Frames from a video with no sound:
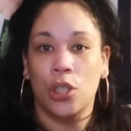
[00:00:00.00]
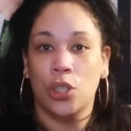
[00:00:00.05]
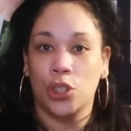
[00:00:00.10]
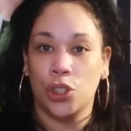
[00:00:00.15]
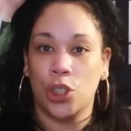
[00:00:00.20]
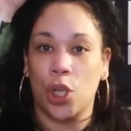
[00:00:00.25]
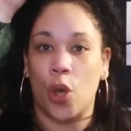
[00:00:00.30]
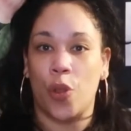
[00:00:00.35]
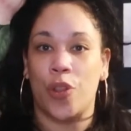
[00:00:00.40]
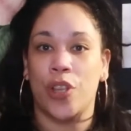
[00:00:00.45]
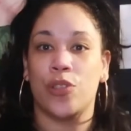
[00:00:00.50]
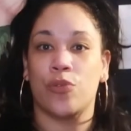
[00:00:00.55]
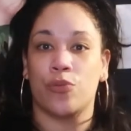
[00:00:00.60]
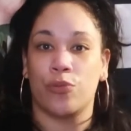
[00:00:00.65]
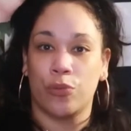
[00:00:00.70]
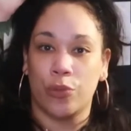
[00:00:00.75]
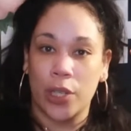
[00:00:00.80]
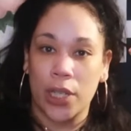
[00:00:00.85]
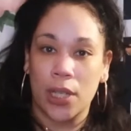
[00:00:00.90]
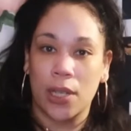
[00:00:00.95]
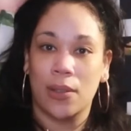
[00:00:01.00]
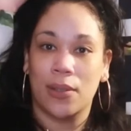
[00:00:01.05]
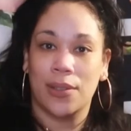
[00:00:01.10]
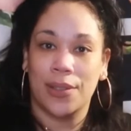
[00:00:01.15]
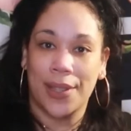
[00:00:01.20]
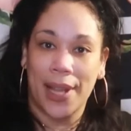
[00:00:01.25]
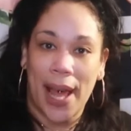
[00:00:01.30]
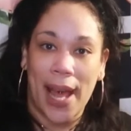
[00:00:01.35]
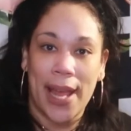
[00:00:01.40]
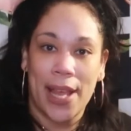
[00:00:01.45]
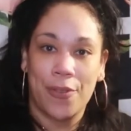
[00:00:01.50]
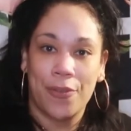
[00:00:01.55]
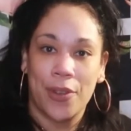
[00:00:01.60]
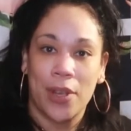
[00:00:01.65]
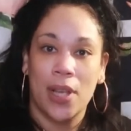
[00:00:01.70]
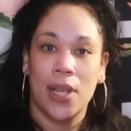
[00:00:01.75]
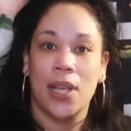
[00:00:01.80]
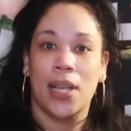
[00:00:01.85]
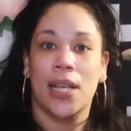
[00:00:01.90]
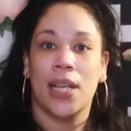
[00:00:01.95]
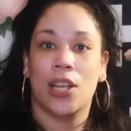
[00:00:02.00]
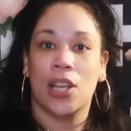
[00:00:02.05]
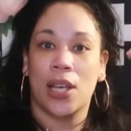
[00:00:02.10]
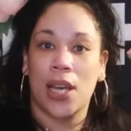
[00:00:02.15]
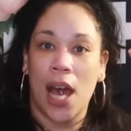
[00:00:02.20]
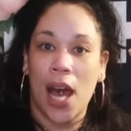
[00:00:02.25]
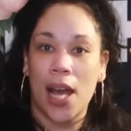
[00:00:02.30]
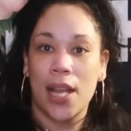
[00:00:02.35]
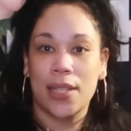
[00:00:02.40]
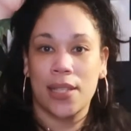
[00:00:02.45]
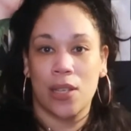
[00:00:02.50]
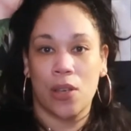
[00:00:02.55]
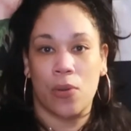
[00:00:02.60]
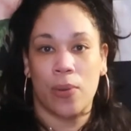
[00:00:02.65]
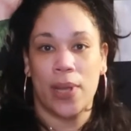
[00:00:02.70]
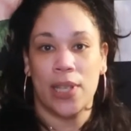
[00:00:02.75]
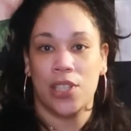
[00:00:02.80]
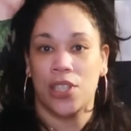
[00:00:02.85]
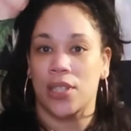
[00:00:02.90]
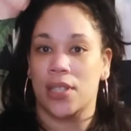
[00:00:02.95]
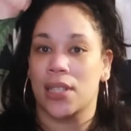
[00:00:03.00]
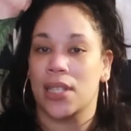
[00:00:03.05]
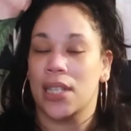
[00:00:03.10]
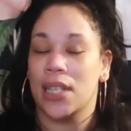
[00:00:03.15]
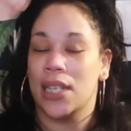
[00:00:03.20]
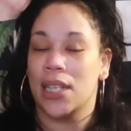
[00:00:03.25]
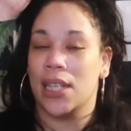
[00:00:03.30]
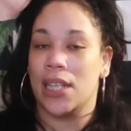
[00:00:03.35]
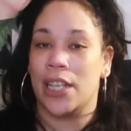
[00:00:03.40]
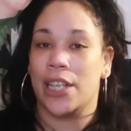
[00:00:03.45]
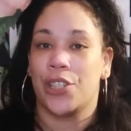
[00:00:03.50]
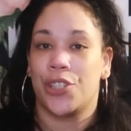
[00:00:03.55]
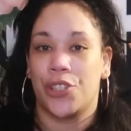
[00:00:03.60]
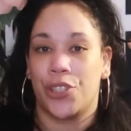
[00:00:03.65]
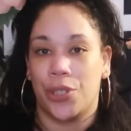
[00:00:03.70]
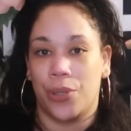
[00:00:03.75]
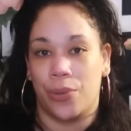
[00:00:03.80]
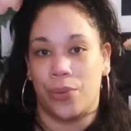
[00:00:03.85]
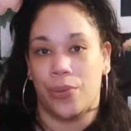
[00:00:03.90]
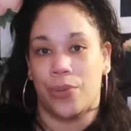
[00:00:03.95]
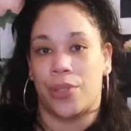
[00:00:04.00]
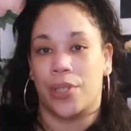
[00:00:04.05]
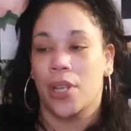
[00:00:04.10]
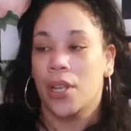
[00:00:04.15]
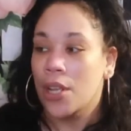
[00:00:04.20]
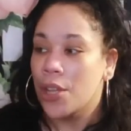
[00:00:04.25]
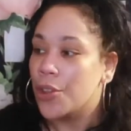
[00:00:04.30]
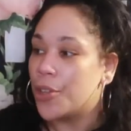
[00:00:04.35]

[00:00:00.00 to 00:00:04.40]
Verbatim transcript: No, there's real life consequences, issues.